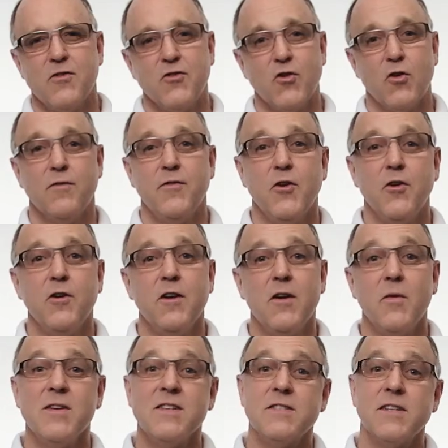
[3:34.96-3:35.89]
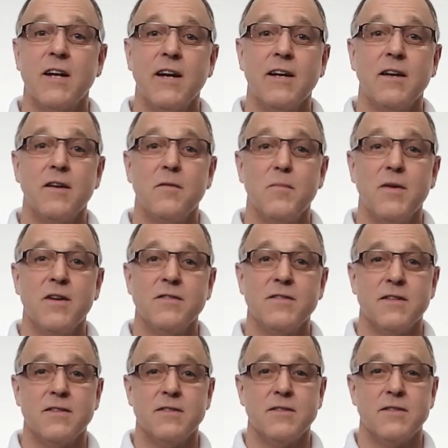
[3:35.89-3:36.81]
So if you're in the recycling
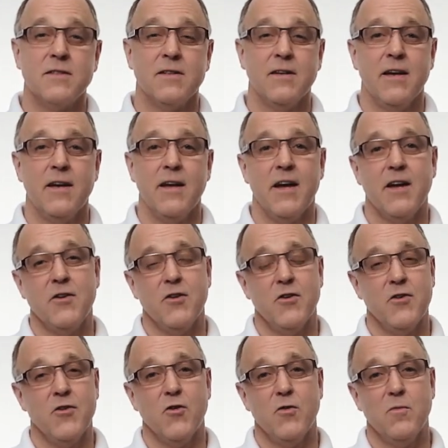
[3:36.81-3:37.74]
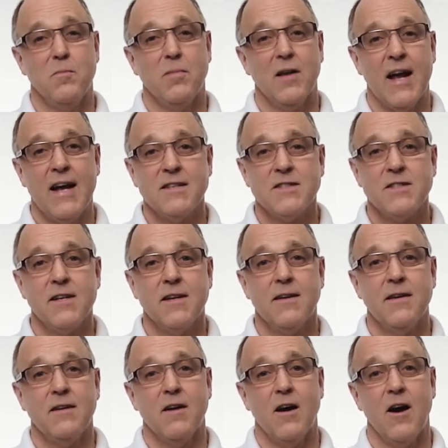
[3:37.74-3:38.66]
business and you do
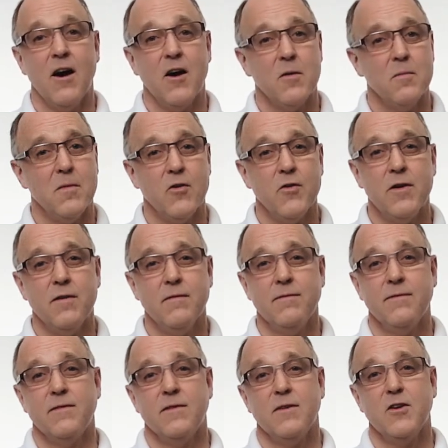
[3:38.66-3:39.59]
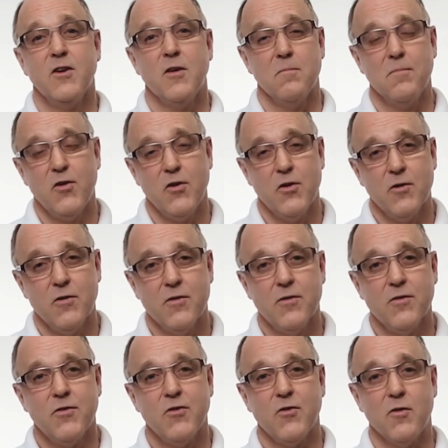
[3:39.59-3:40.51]
plastic, automotive,
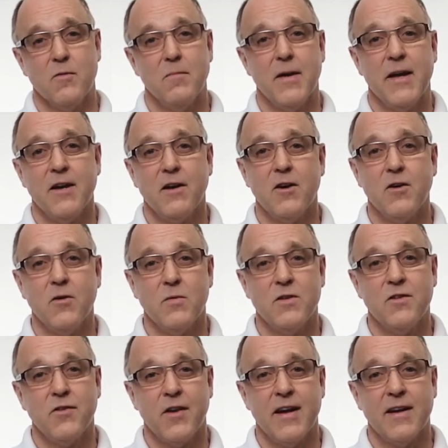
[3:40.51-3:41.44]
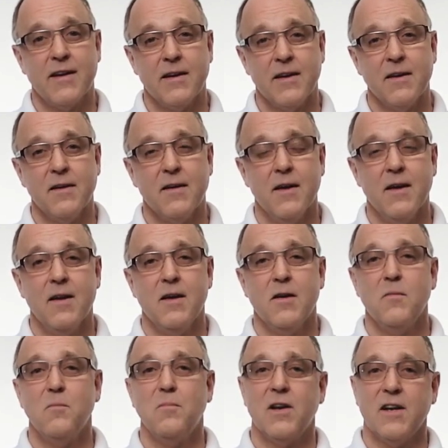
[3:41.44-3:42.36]
computers, or medical recycling,
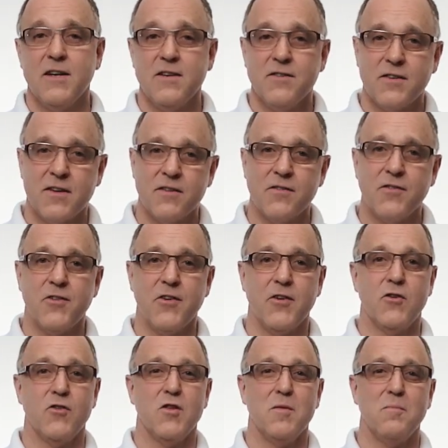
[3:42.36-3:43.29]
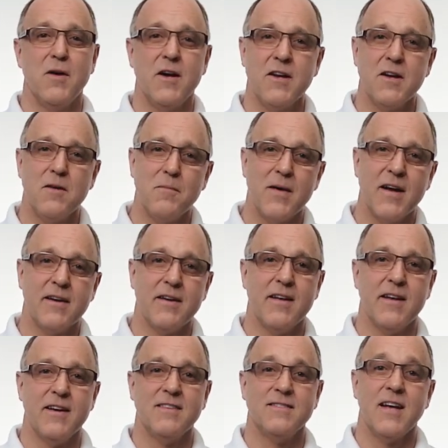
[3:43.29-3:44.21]
please consider the Bunting
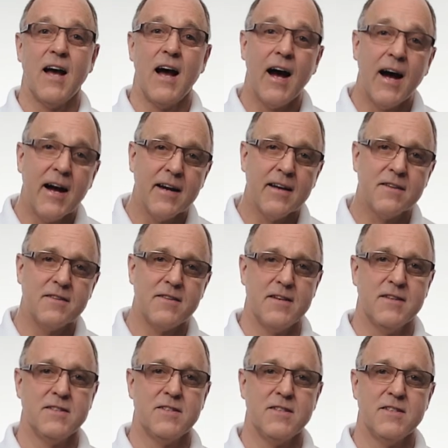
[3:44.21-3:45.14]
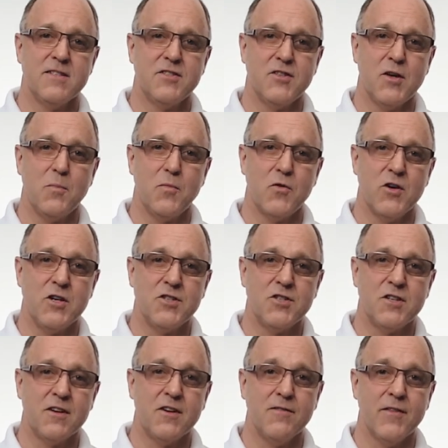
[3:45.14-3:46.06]
Magnetics High Intensity
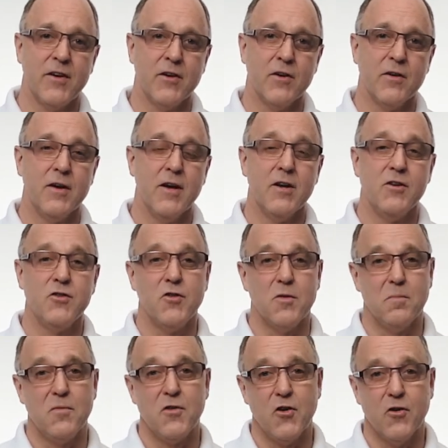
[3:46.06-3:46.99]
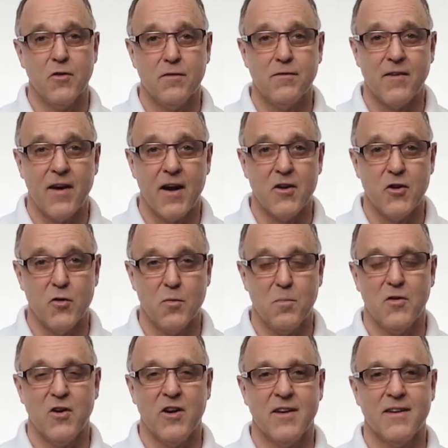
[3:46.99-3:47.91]
Separation Conveyor to purify your
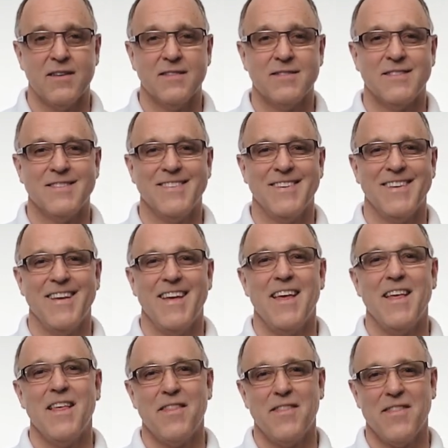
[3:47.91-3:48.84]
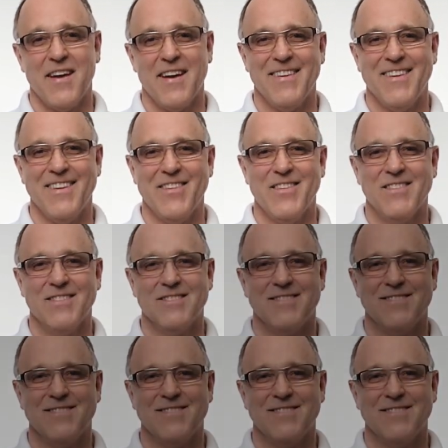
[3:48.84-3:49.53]
products. Thank you.